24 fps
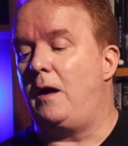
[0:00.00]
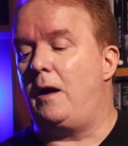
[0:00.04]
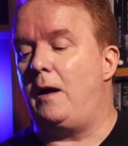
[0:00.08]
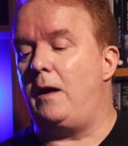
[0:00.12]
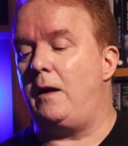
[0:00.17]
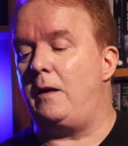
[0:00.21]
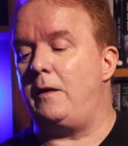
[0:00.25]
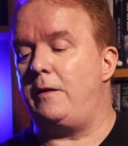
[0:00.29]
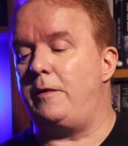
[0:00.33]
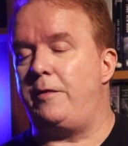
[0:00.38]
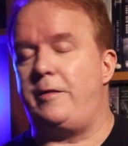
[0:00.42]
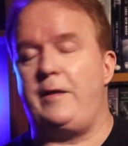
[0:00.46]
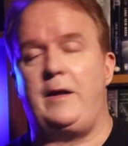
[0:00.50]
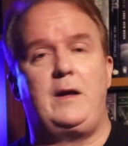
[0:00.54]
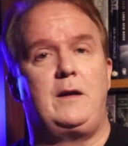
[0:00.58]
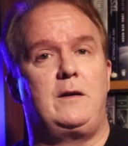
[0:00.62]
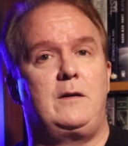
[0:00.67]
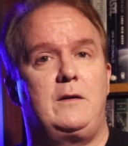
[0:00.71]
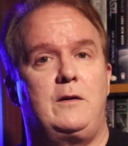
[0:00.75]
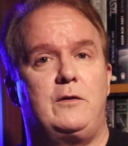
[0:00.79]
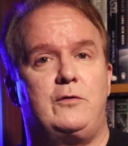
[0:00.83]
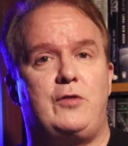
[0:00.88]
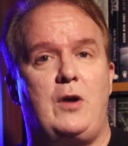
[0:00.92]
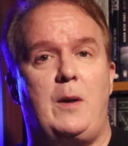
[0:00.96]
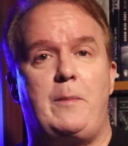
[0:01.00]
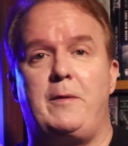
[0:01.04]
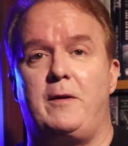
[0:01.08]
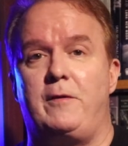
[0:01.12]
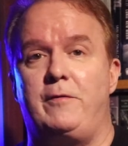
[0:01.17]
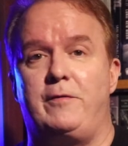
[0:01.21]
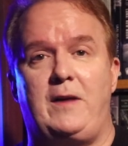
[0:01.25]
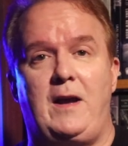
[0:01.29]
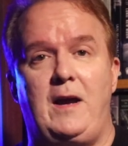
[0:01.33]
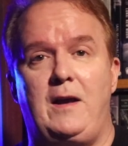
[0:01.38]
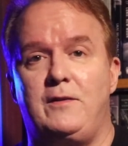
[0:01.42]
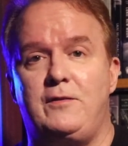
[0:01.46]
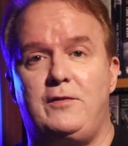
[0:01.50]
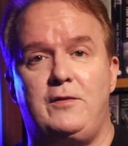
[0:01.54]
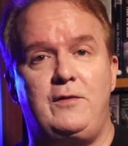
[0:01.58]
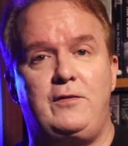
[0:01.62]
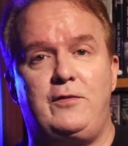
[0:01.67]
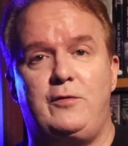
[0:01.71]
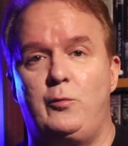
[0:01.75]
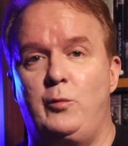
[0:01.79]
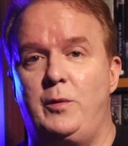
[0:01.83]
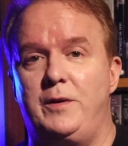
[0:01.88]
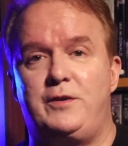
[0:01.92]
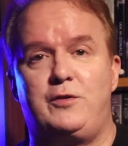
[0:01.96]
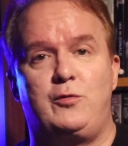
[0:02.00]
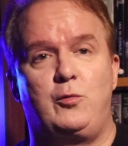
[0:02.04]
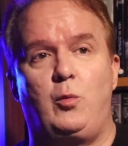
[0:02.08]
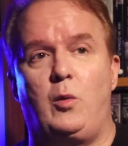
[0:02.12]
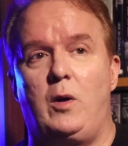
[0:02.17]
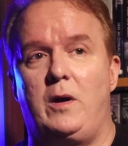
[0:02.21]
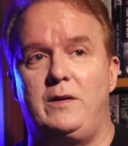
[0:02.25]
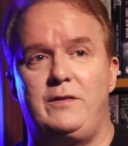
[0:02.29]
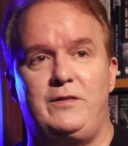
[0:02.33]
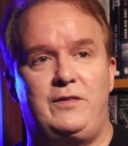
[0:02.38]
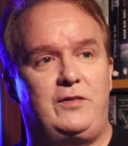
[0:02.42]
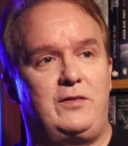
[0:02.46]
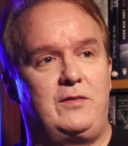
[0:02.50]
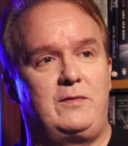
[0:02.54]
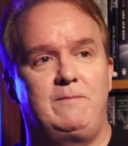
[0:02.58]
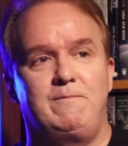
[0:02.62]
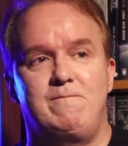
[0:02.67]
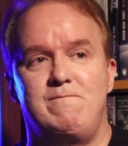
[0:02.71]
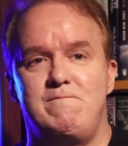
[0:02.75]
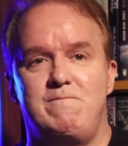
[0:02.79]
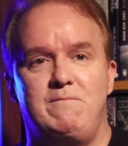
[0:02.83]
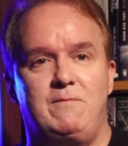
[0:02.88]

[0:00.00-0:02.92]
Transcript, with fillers: uh, than Tropic of Kansas, which was